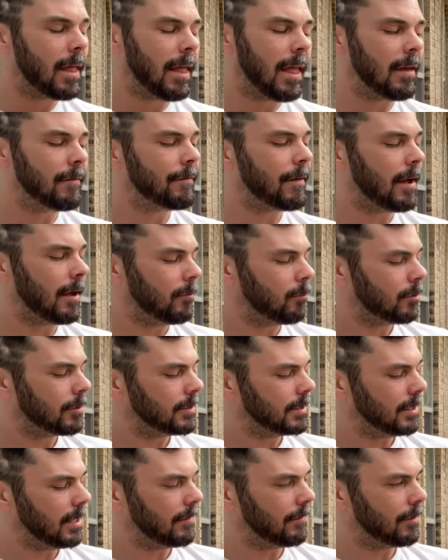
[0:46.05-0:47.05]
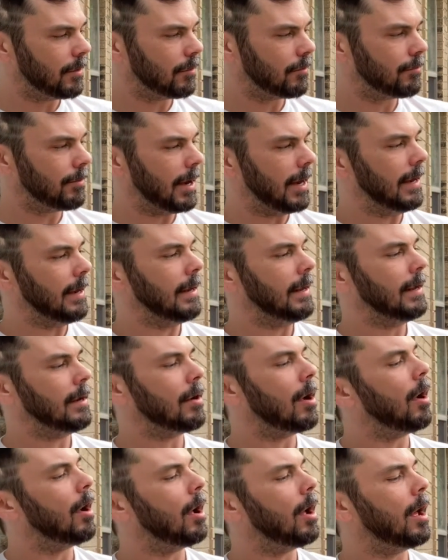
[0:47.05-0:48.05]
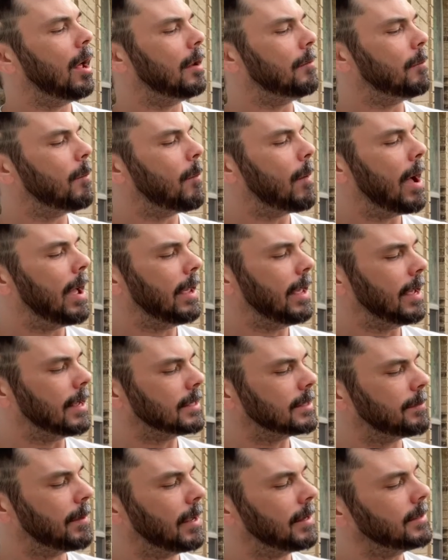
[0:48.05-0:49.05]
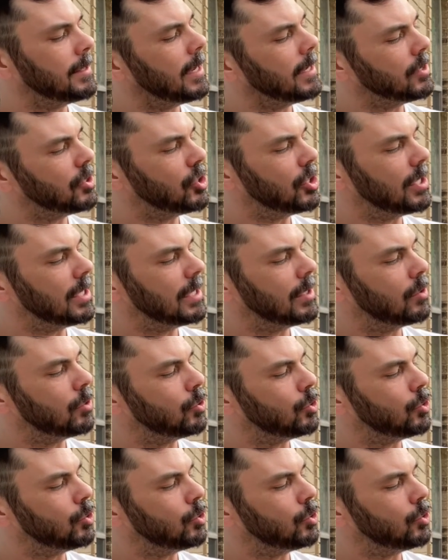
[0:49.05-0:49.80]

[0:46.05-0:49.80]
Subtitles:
If I were to give it a rating on my expectation